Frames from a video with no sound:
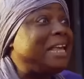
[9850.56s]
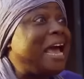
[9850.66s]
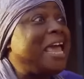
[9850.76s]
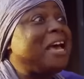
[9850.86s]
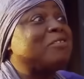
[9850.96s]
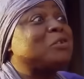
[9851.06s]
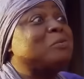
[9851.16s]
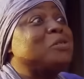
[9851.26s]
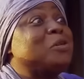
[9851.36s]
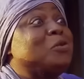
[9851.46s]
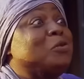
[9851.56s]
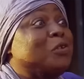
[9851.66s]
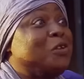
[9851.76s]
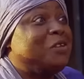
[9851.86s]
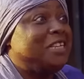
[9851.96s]
I have something good for you
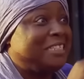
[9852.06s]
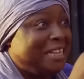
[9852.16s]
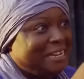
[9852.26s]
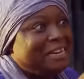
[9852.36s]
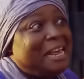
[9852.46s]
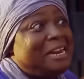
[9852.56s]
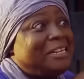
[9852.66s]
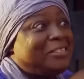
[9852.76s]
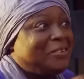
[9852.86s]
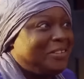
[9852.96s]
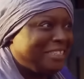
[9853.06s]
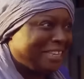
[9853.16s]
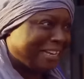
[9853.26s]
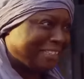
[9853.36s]
inside. Let's go inside.